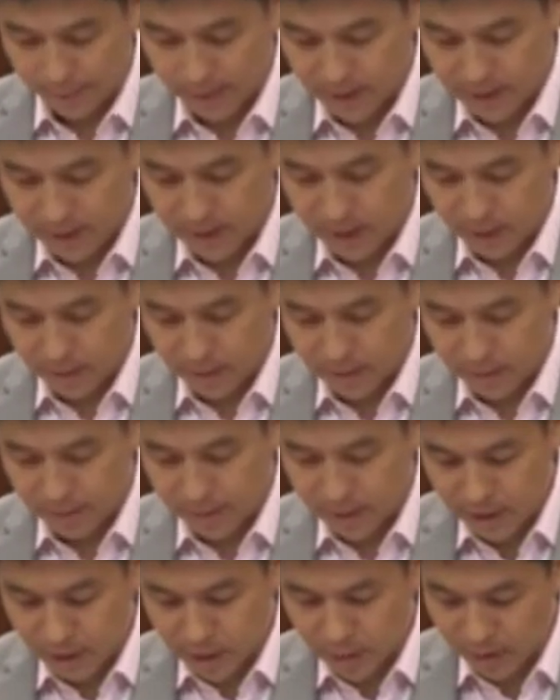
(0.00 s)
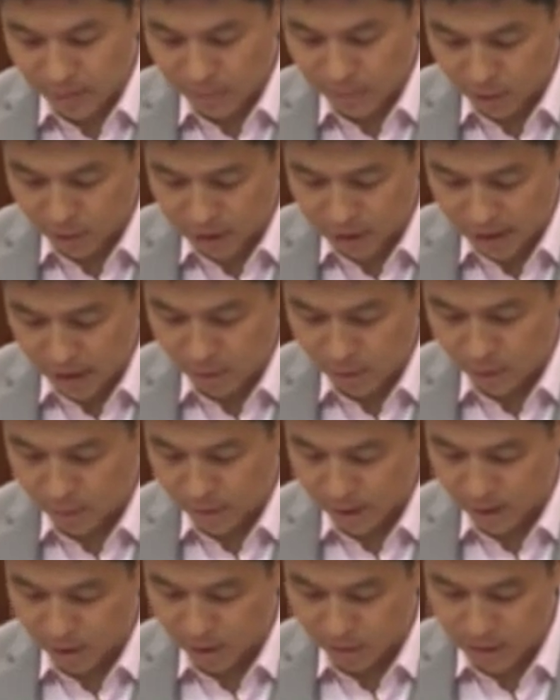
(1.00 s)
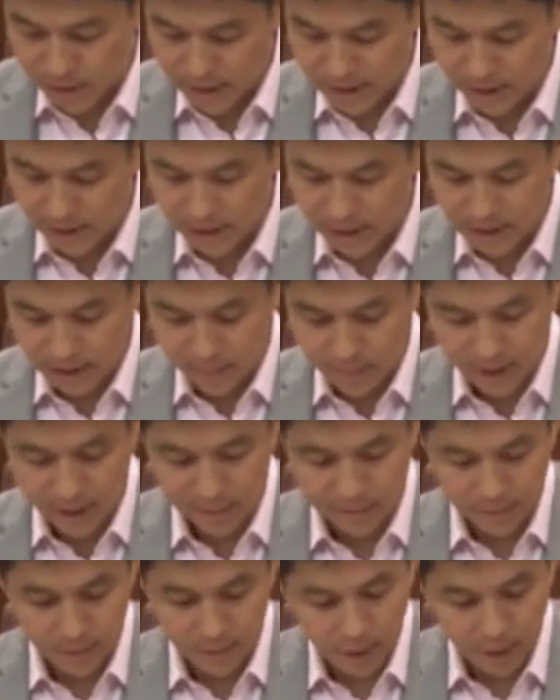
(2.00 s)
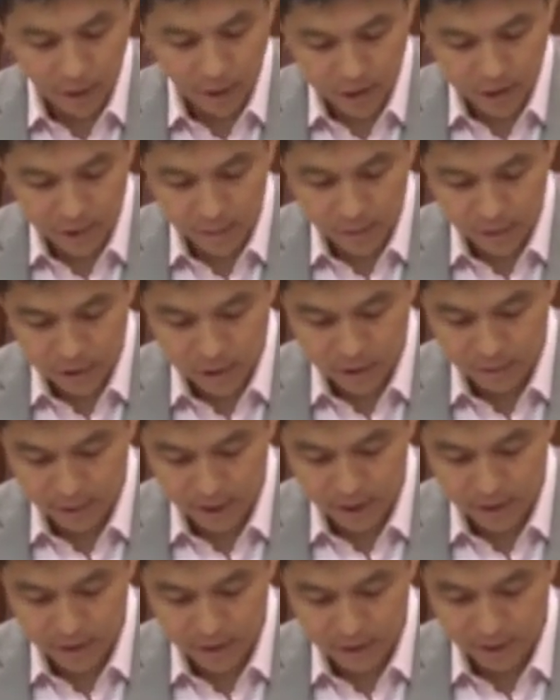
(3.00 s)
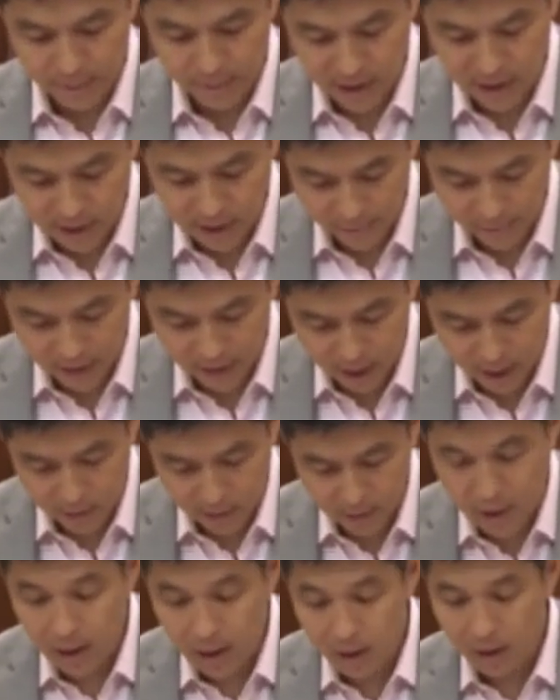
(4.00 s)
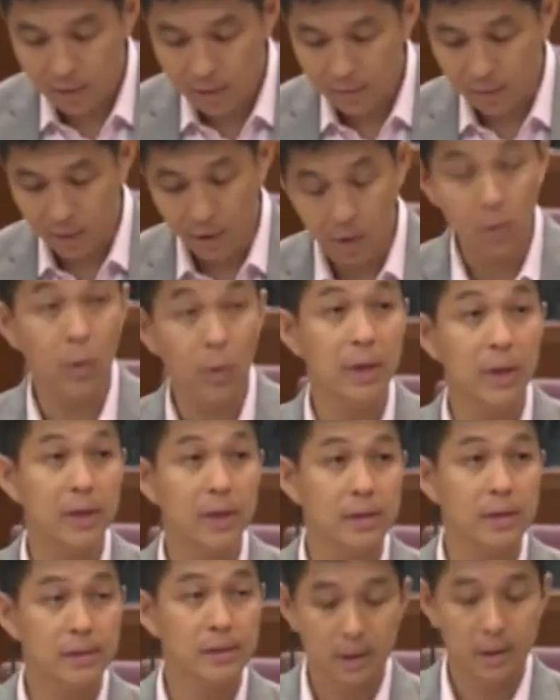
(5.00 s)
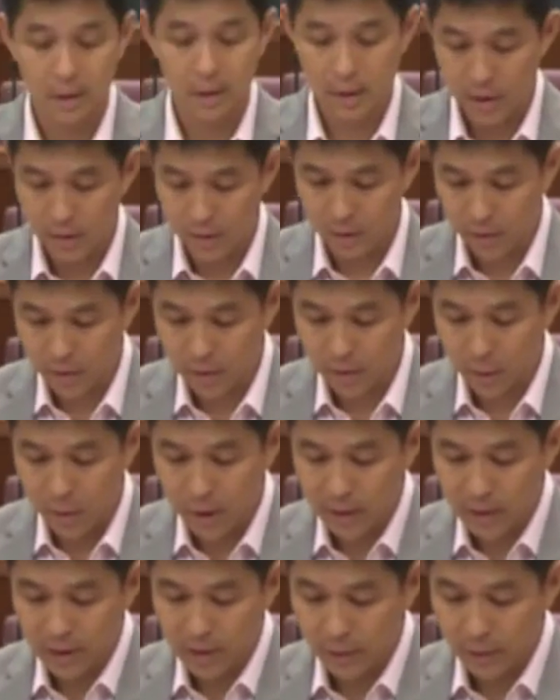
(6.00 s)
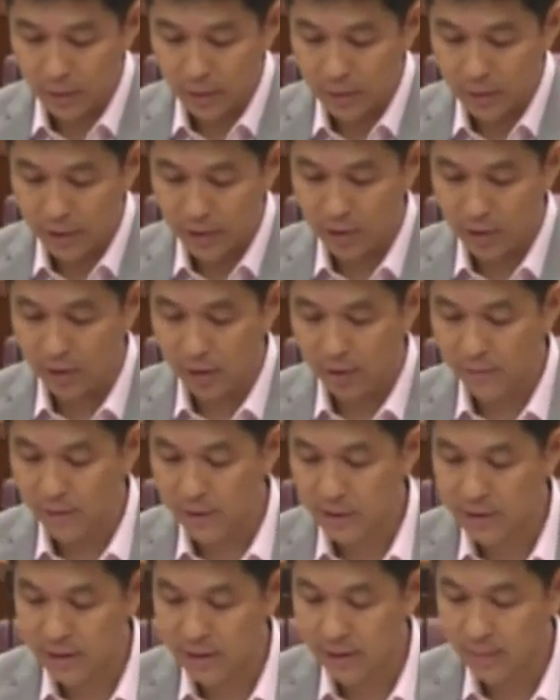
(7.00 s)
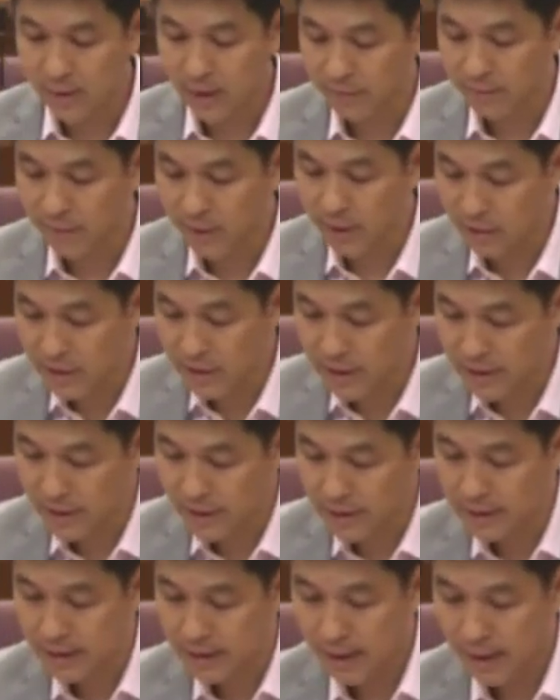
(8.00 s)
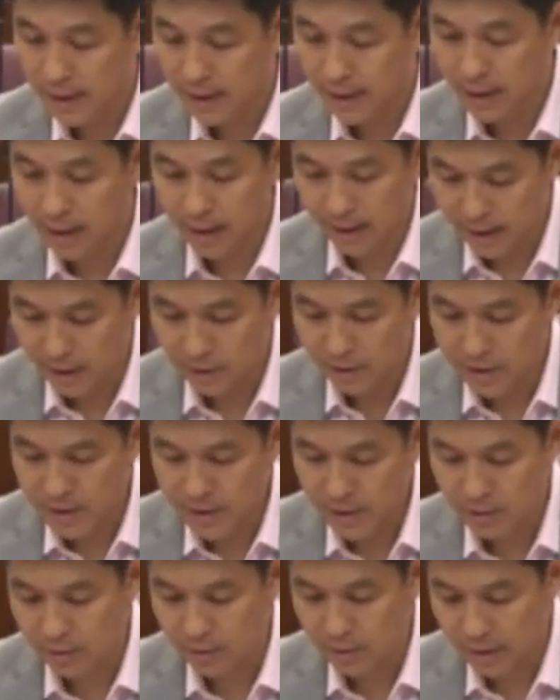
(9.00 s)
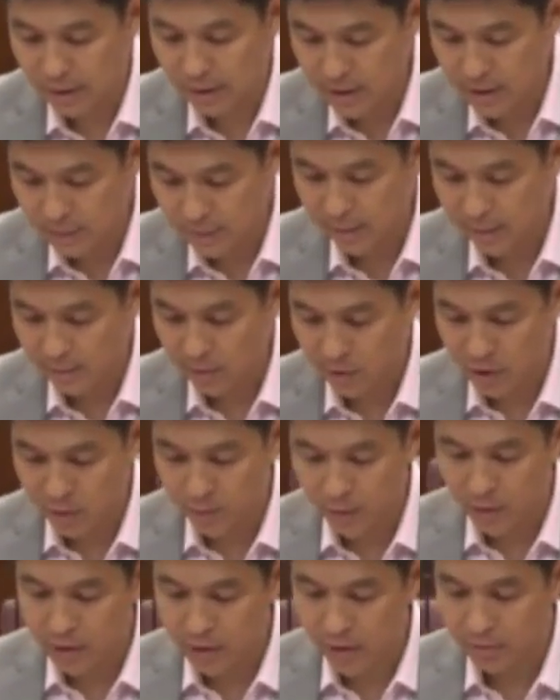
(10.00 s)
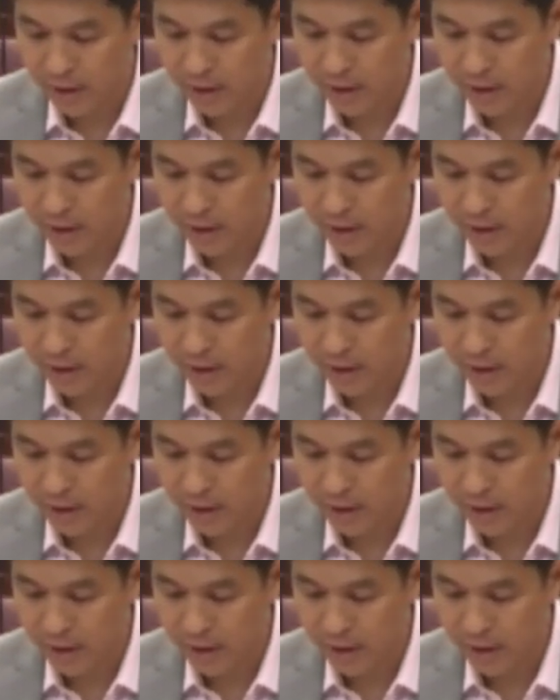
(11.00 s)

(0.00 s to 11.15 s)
As announced in Budget 2014, we'll be increasing the CPF employer contribution rates to the MediSave account for all workers. Older workers will also enjoy further CPF increases, uh, increases to the CPF contribution